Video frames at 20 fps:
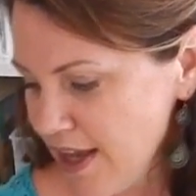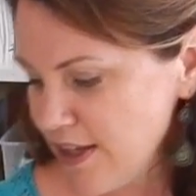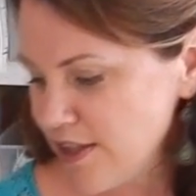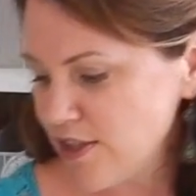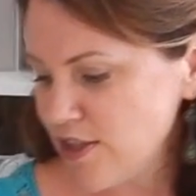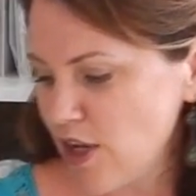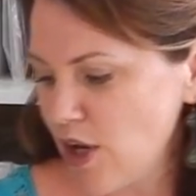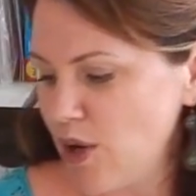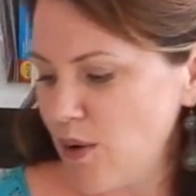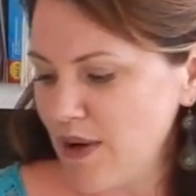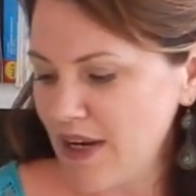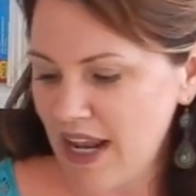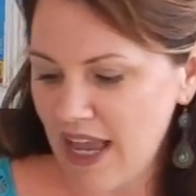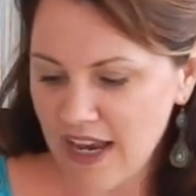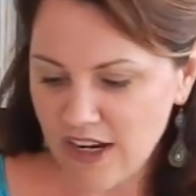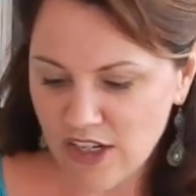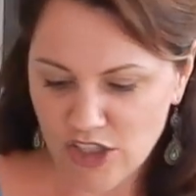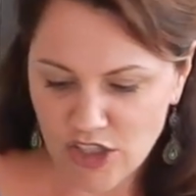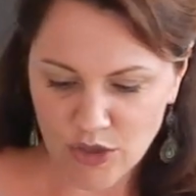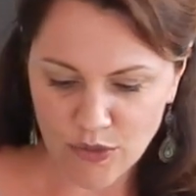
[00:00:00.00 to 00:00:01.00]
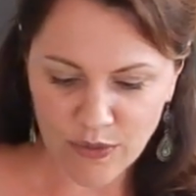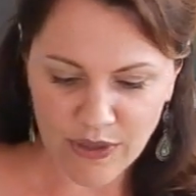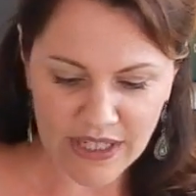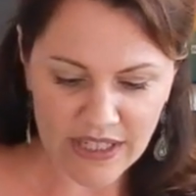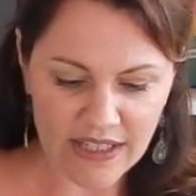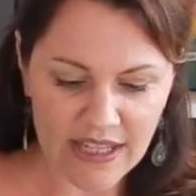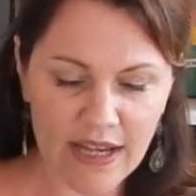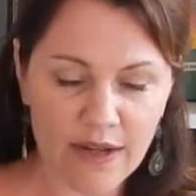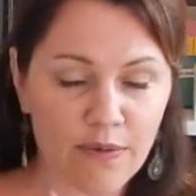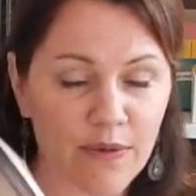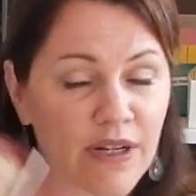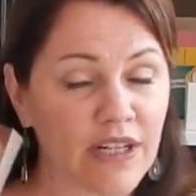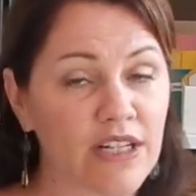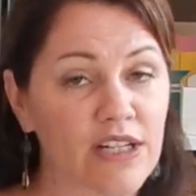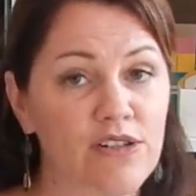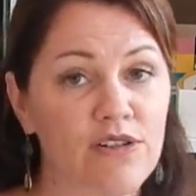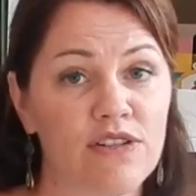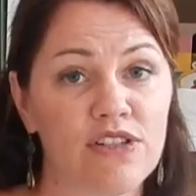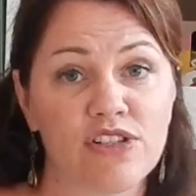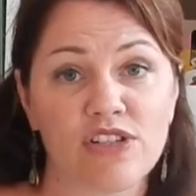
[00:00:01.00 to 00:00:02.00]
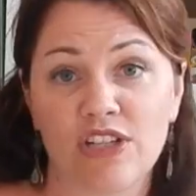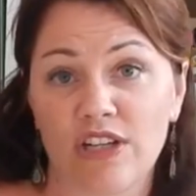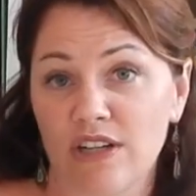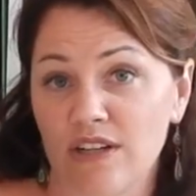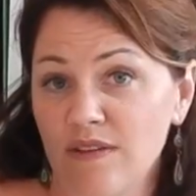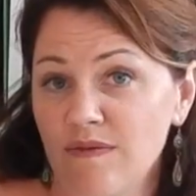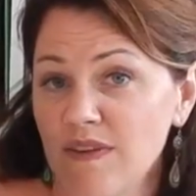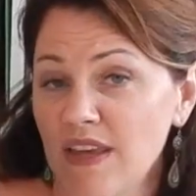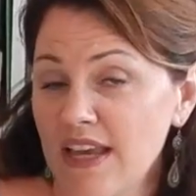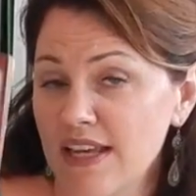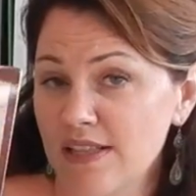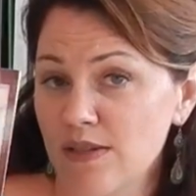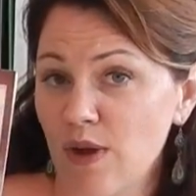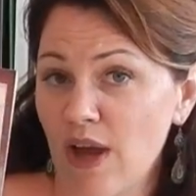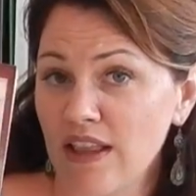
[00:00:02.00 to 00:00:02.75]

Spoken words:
So an extra read aloud we're going to do this year is,